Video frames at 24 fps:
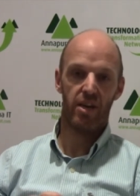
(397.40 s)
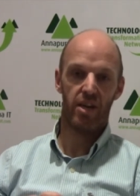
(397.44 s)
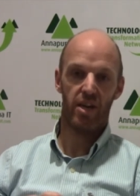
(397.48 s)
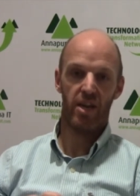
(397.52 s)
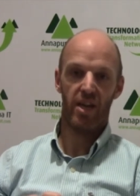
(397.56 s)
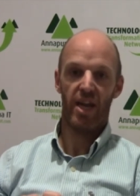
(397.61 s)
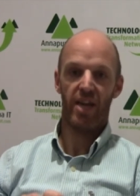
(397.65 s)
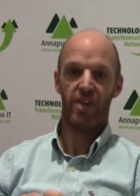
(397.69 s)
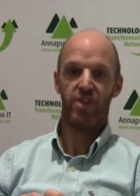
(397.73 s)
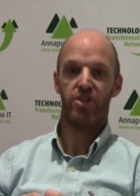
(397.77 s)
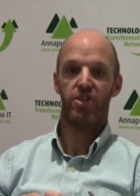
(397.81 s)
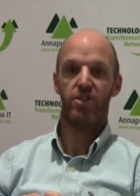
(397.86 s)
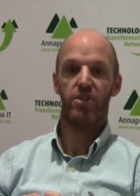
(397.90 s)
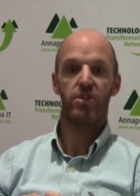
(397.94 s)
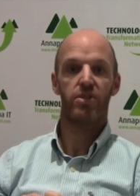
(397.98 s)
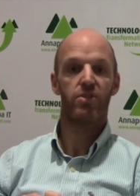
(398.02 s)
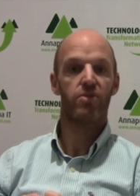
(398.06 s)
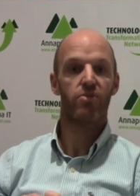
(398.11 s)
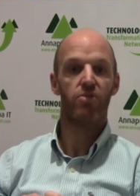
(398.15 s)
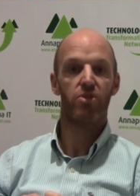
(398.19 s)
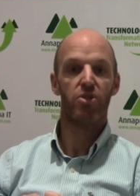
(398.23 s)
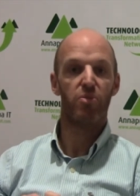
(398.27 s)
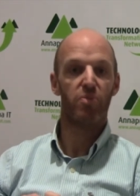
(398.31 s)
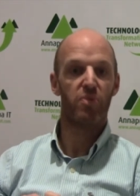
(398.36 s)
Connections
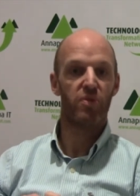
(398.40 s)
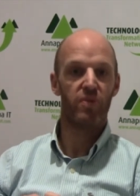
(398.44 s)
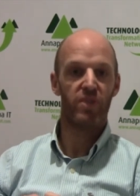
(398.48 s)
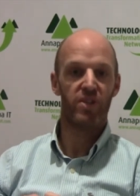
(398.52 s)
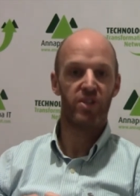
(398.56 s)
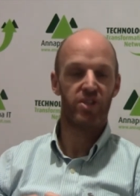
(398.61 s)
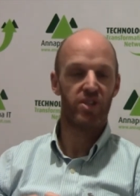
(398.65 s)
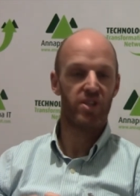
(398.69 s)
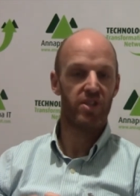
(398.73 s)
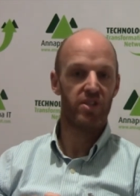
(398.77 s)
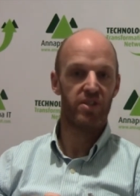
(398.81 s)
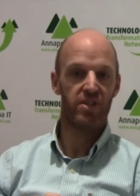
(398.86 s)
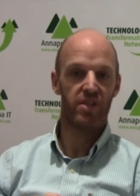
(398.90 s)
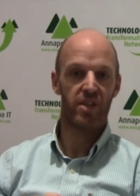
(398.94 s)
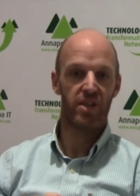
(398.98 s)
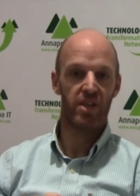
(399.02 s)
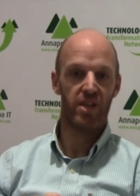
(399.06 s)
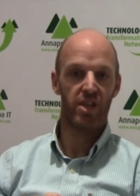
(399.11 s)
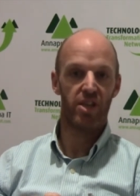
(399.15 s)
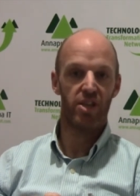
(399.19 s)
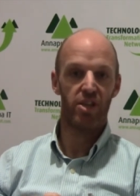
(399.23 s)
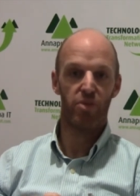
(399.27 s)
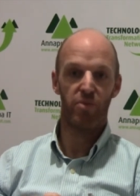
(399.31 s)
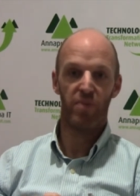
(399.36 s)
Group, which is
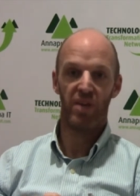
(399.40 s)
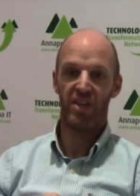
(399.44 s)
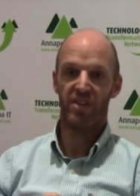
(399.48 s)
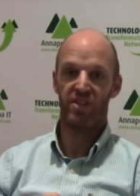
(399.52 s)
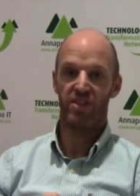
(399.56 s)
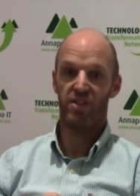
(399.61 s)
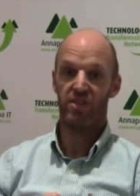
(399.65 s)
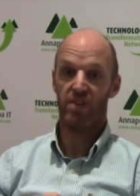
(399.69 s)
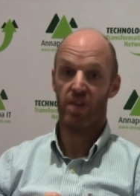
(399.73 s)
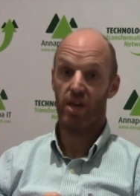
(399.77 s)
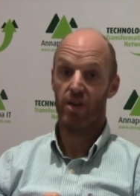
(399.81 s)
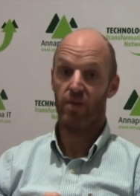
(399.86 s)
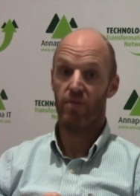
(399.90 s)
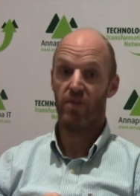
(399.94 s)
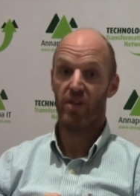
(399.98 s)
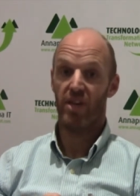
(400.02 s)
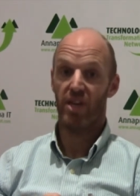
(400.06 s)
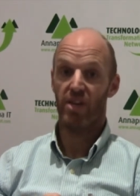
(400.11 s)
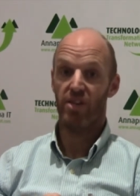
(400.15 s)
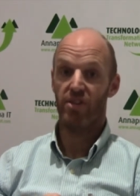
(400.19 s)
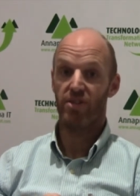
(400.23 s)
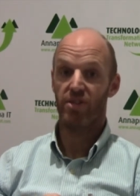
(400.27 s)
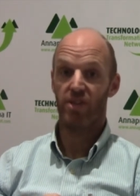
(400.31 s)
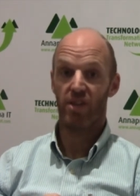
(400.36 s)
UBS's own
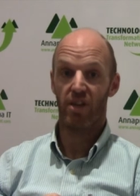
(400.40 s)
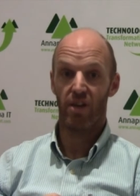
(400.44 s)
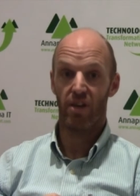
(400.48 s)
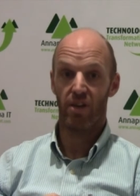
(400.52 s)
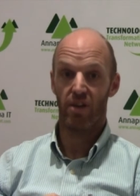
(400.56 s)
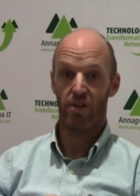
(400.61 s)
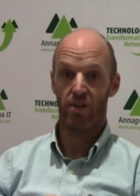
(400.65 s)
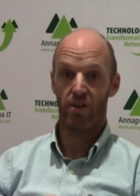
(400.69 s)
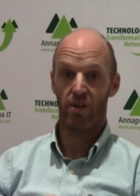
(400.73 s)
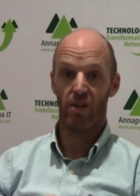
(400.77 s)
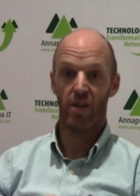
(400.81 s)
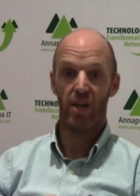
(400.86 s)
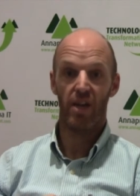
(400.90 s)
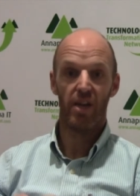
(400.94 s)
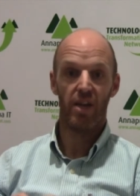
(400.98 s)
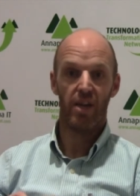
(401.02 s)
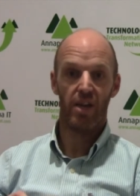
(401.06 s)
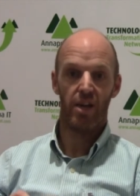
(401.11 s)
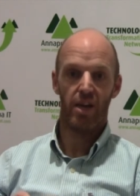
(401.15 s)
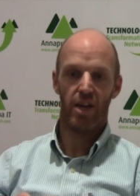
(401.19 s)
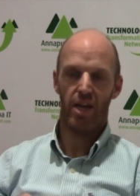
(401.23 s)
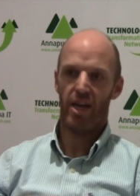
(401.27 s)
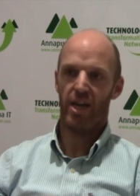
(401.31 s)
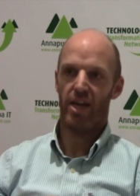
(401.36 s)
internal
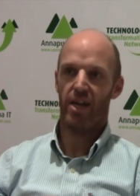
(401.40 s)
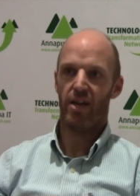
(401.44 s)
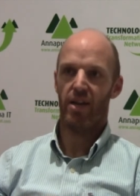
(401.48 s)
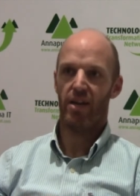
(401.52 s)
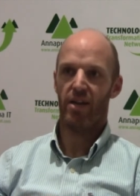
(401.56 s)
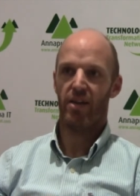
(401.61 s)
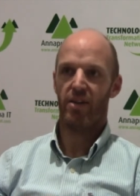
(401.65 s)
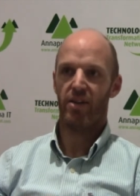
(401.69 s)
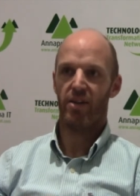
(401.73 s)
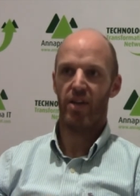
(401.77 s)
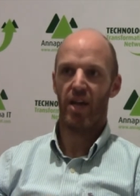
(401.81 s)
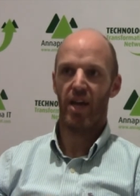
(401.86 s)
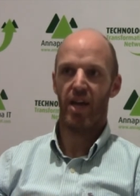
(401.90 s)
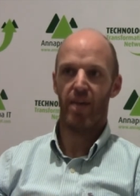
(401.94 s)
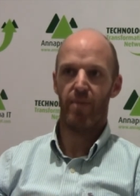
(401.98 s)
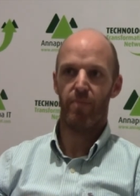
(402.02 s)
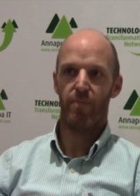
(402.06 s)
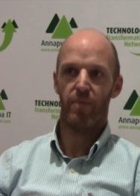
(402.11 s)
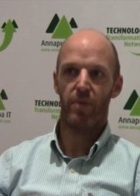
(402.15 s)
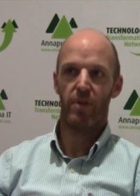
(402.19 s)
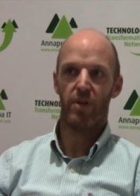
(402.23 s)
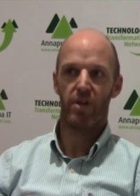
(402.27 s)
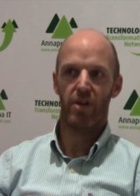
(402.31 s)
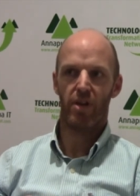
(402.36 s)

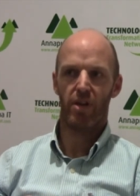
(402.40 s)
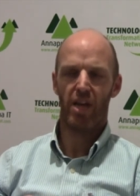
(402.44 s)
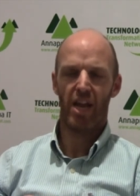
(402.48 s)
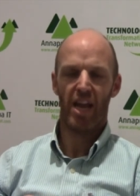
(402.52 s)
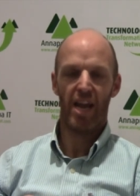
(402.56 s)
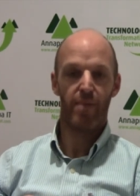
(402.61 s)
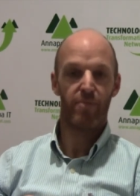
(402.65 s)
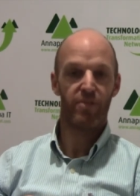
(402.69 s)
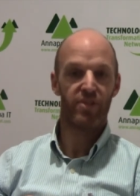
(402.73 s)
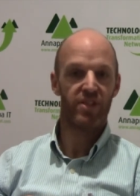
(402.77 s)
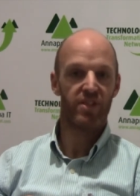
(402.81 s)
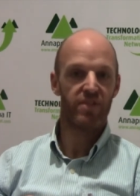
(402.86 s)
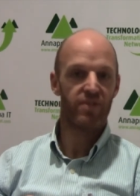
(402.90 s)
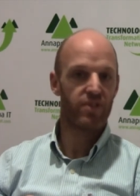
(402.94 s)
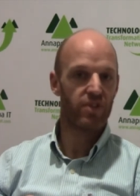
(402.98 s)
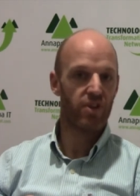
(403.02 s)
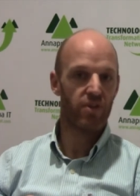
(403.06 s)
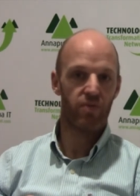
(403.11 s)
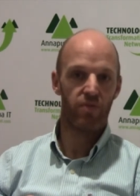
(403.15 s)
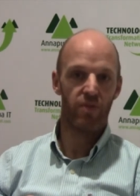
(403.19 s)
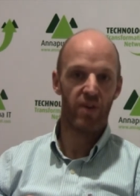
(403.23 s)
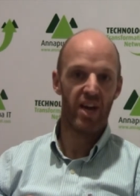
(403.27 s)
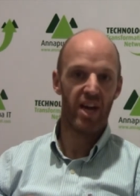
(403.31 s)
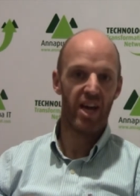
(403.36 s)
collaborative
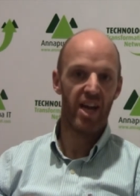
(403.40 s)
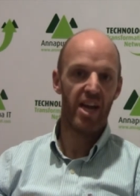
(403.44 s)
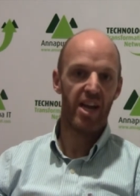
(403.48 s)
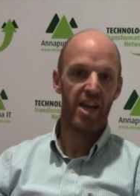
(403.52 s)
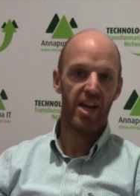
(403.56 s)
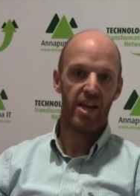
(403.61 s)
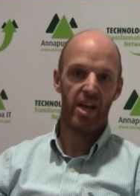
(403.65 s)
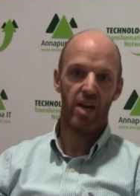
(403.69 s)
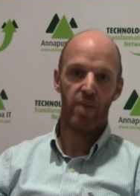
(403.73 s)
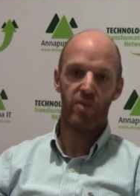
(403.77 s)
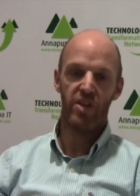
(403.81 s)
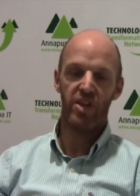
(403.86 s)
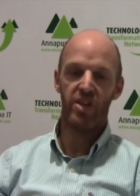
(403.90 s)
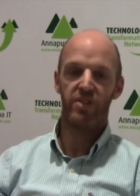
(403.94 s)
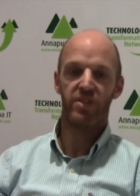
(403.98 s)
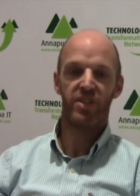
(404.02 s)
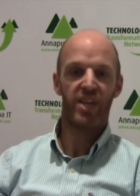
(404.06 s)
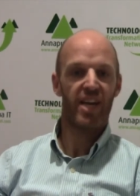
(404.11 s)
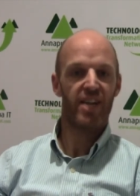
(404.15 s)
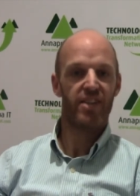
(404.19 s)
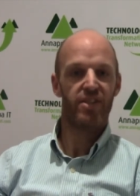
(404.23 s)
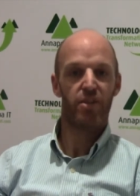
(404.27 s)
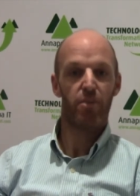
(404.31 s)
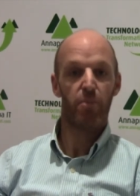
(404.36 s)
software. We used
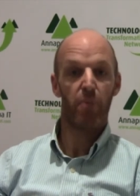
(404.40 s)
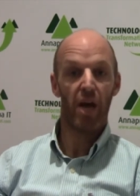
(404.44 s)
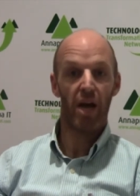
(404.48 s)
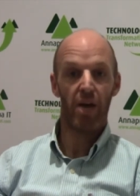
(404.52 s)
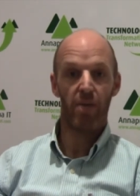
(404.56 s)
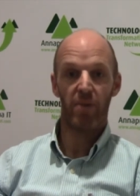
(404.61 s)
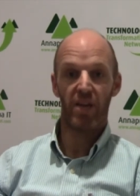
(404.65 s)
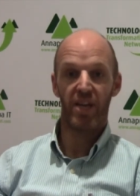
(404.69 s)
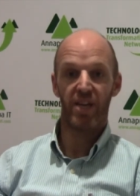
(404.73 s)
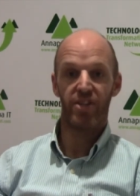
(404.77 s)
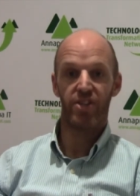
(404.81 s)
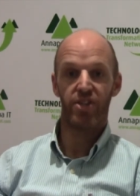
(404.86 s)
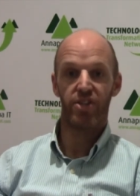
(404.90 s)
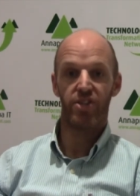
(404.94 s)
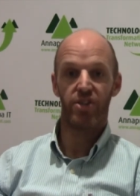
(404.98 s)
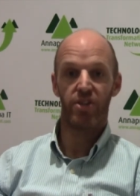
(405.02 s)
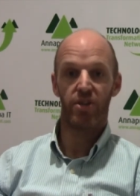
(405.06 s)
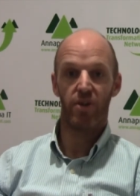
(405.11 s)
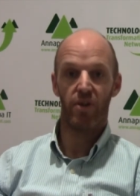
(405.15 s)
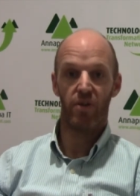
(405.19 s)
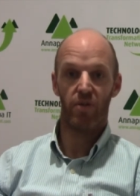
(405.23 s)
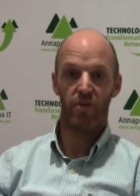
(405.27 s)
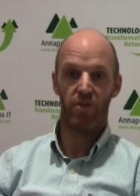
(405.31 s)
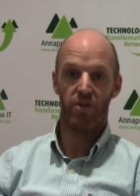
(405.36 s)
that to publish
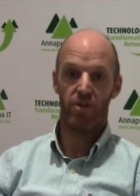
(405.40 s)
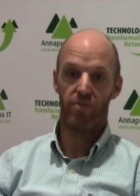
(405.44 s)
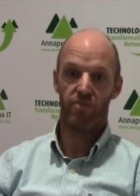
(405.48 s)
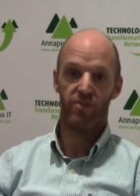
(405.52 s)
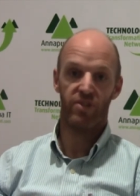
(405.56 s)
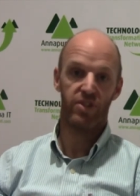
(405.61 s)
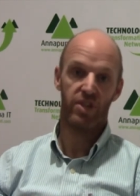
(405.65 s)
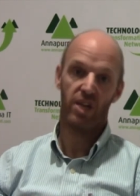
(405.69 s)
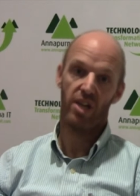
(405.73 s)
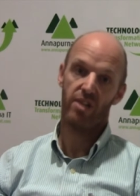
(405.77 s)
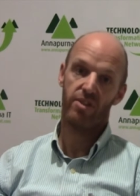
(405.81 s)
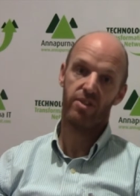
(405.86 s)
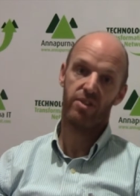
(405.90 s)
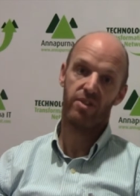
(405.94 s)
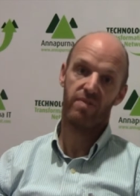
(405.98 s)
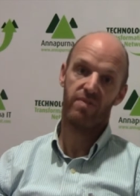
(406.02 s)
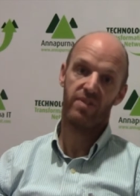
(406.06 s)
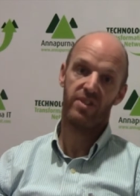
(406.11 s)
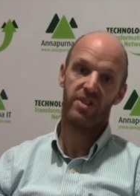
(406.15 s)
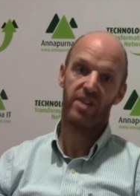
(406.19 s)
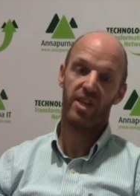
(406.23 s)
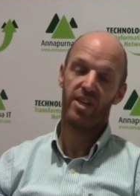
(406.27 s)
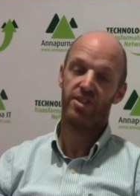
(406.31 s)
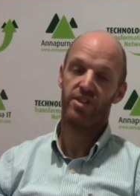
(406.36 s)
the results of
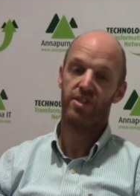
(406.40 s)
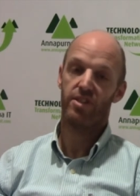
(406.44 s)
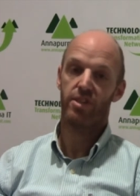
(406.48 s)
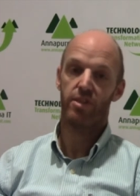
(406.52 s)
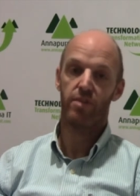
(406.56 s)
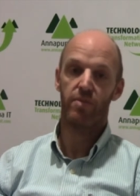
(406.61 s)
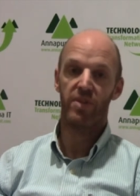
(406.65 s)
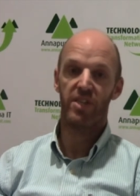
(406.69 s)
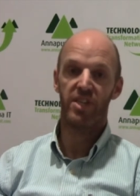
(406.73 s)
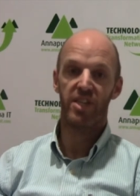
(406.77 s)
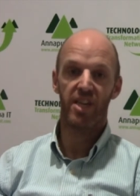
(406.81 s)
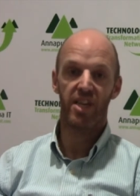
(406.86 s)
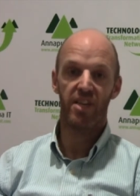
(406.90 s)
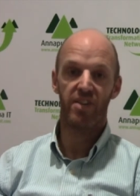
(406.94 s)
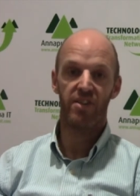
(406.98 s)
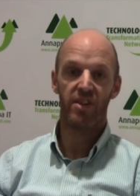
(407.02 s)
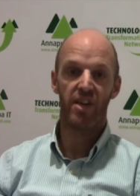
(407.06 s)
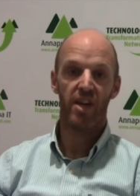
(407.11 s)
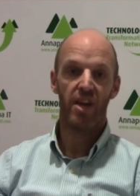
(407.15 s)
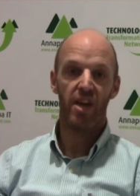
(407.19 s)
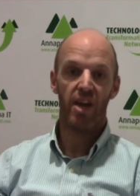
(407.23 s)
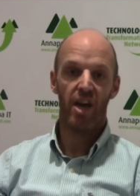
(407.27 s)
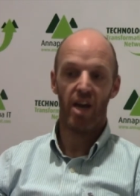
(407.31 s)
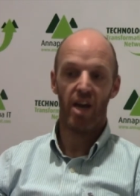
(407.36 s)
the sessions that we did.